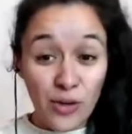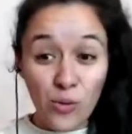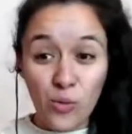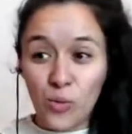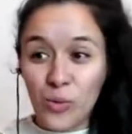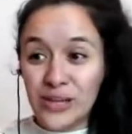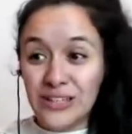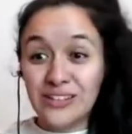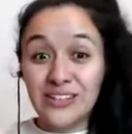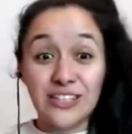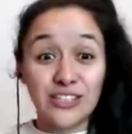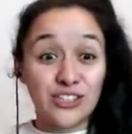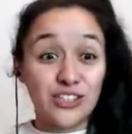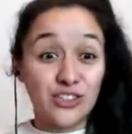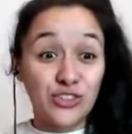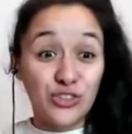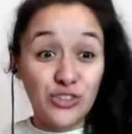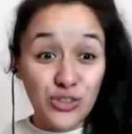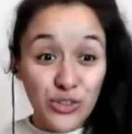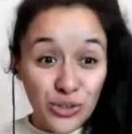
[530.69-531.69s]
with this
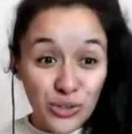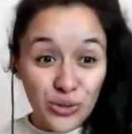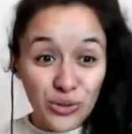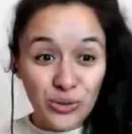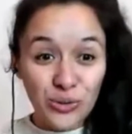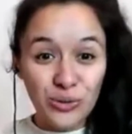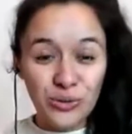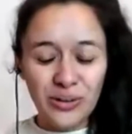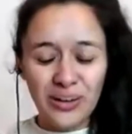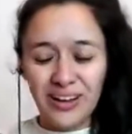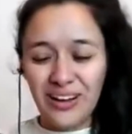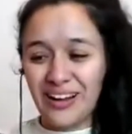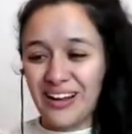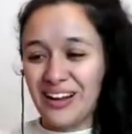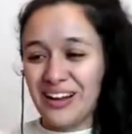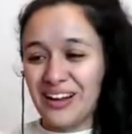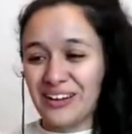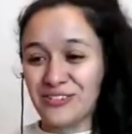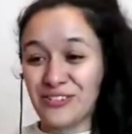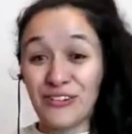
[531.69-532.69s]
new
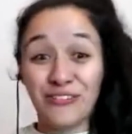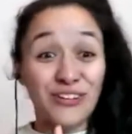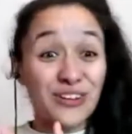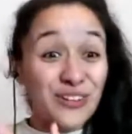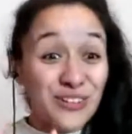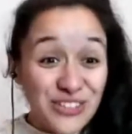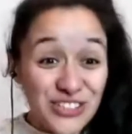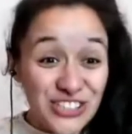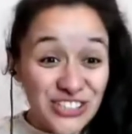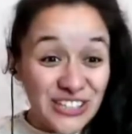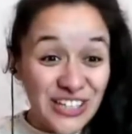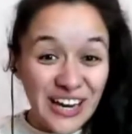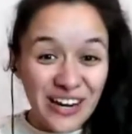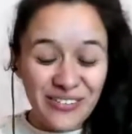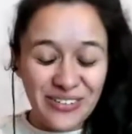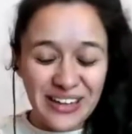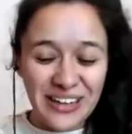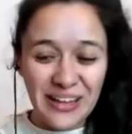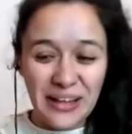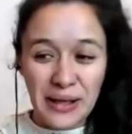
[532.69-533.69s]

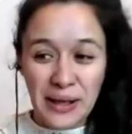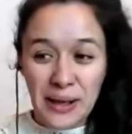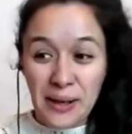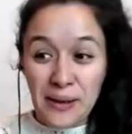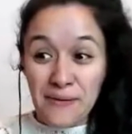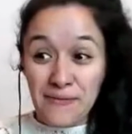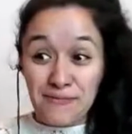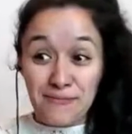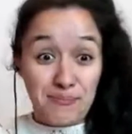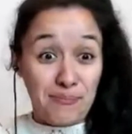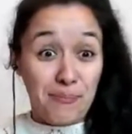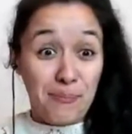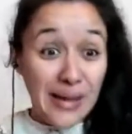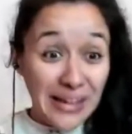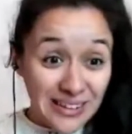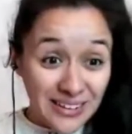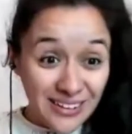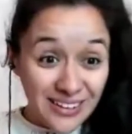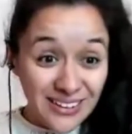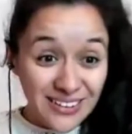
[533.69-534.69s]
revolutionary
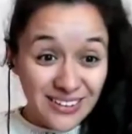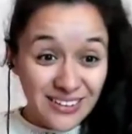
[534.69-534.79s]
method,